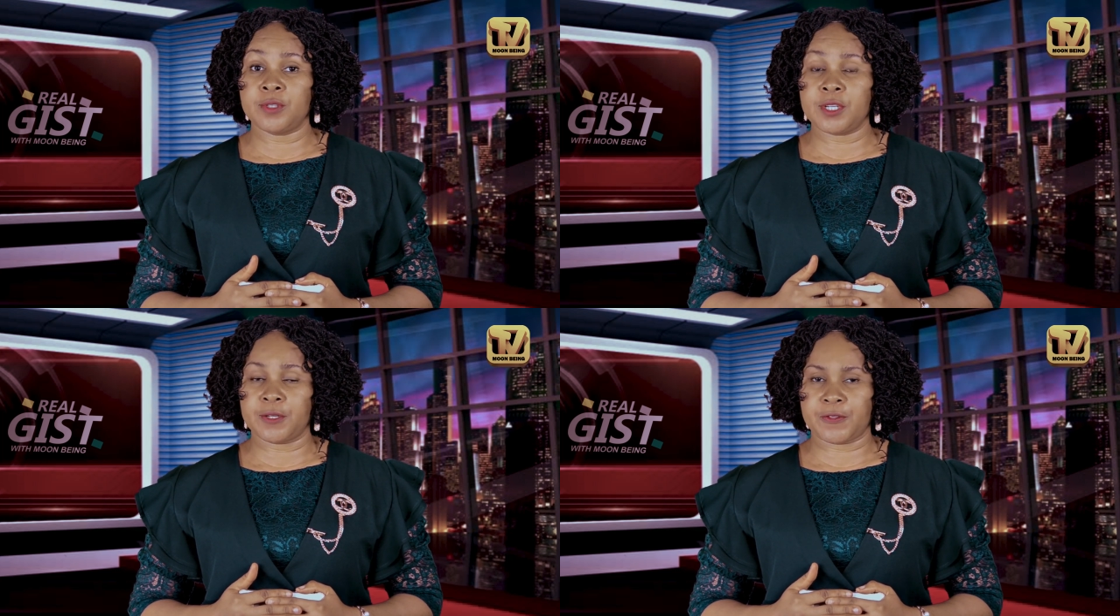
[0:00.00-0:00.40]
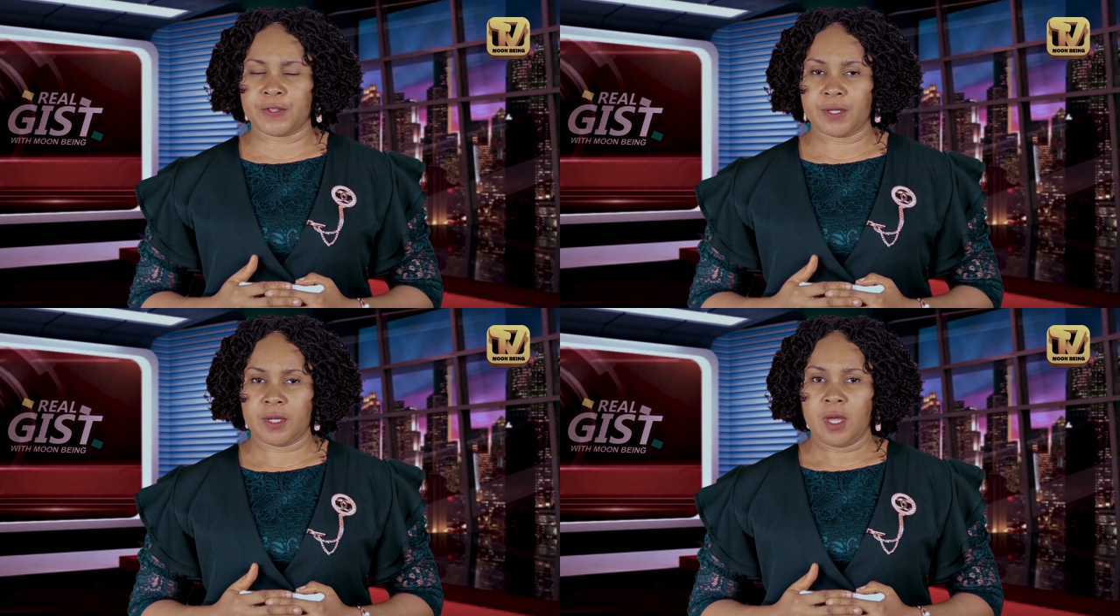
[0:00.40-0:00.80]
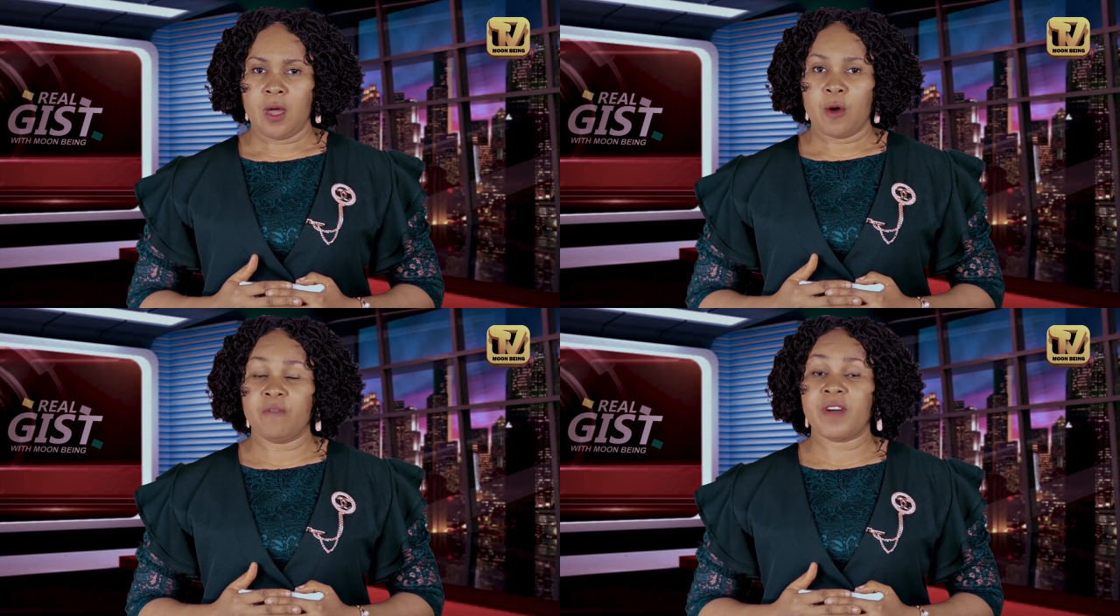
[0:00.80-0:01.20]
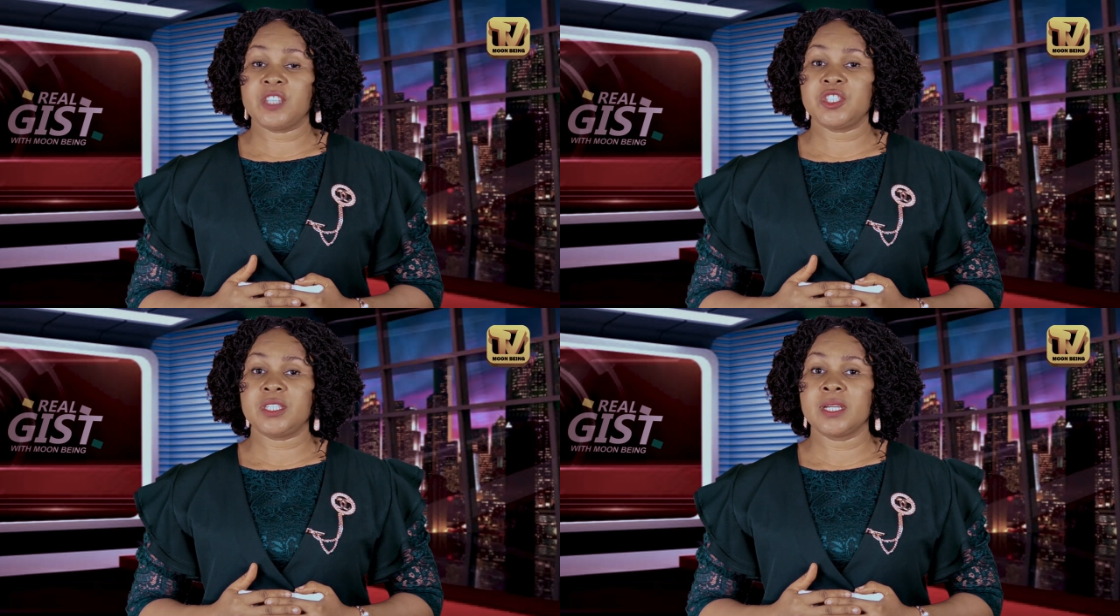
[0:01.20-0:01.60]
death over
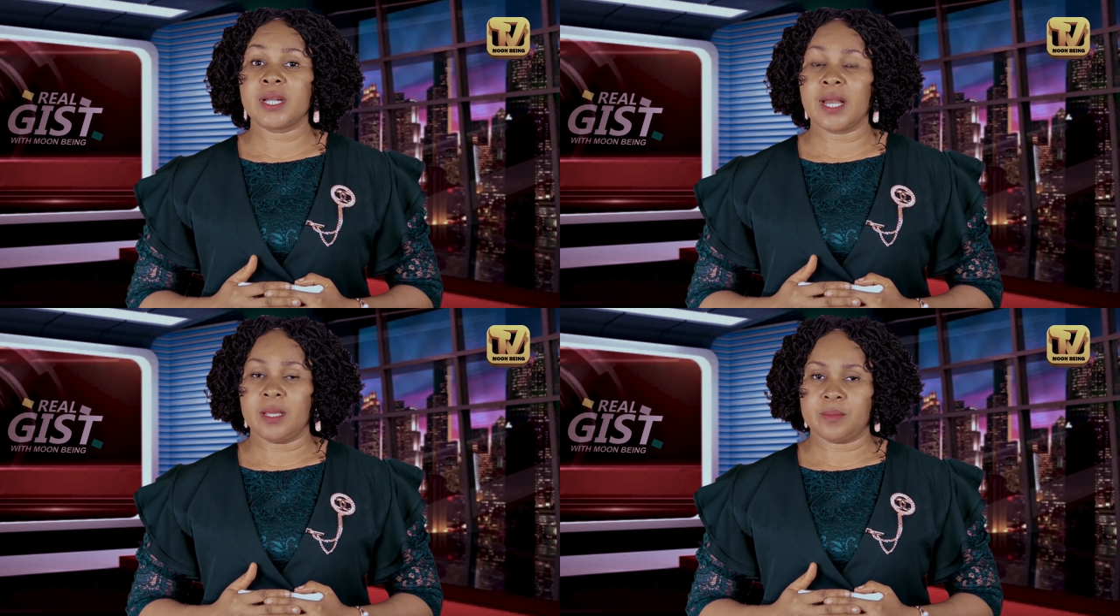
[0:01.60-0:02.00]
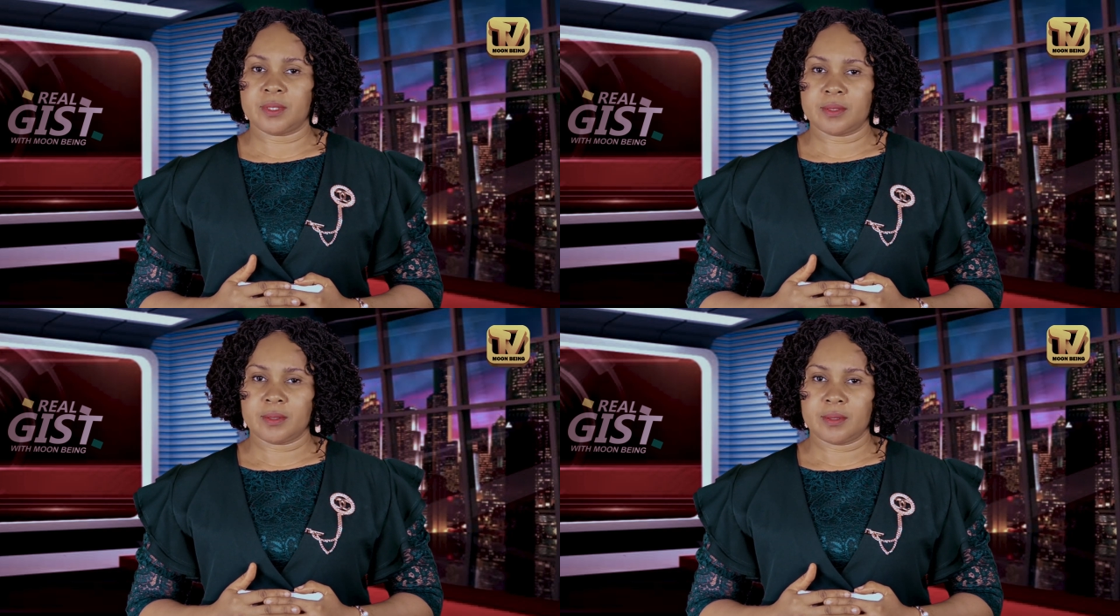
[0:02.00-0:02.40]
cheating claims.